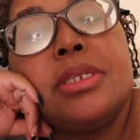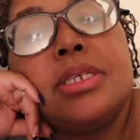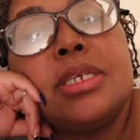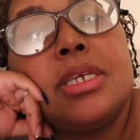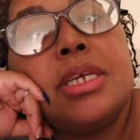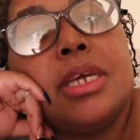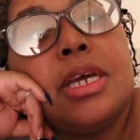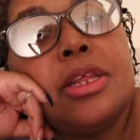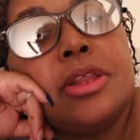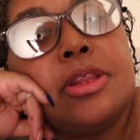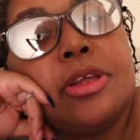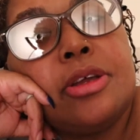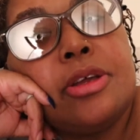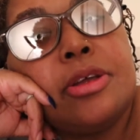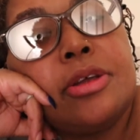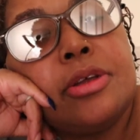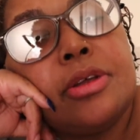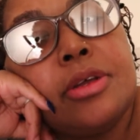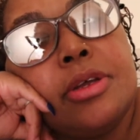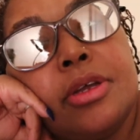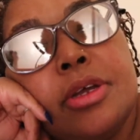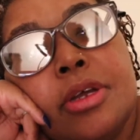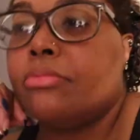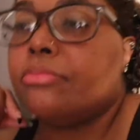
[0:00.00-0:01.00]
together
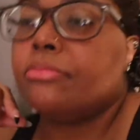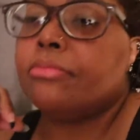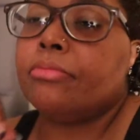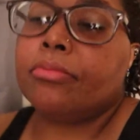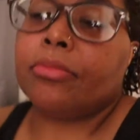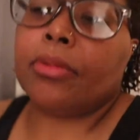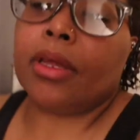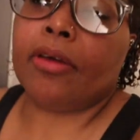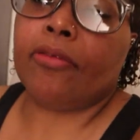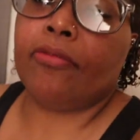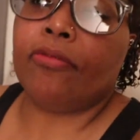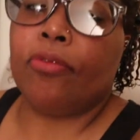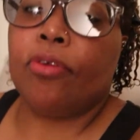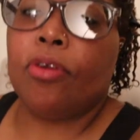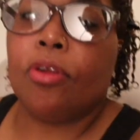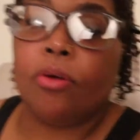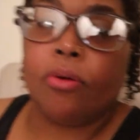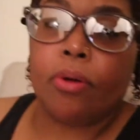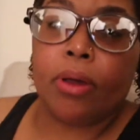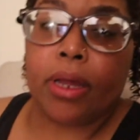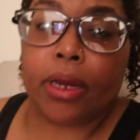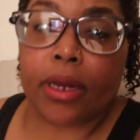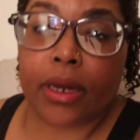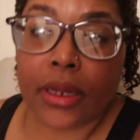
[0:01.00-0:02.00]
I have
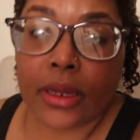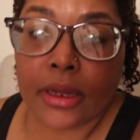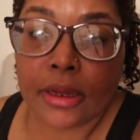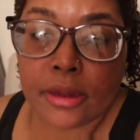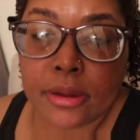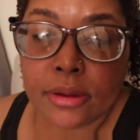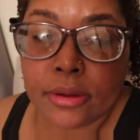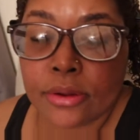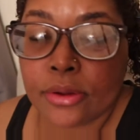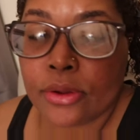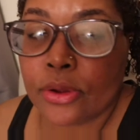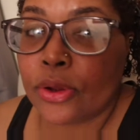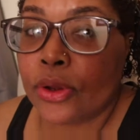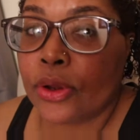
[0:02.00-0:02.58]
no idea